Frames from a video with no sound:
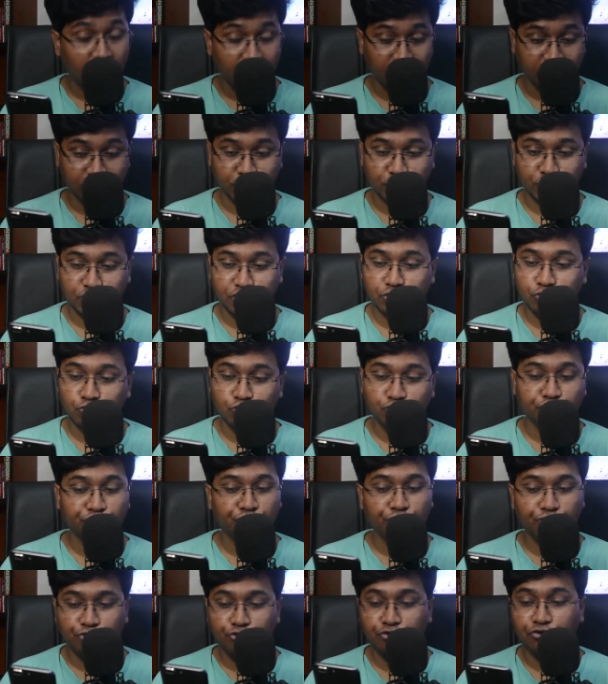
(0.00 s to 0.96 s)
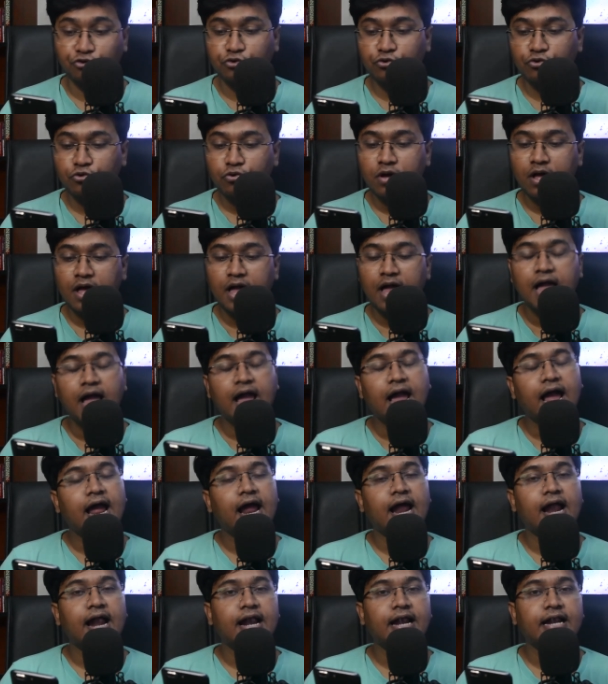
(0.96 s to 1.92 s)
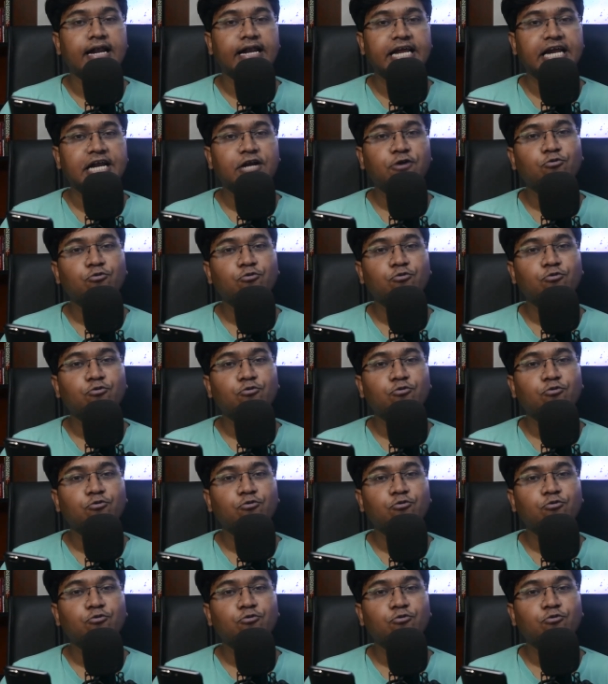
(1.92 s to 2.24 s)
March 2022 and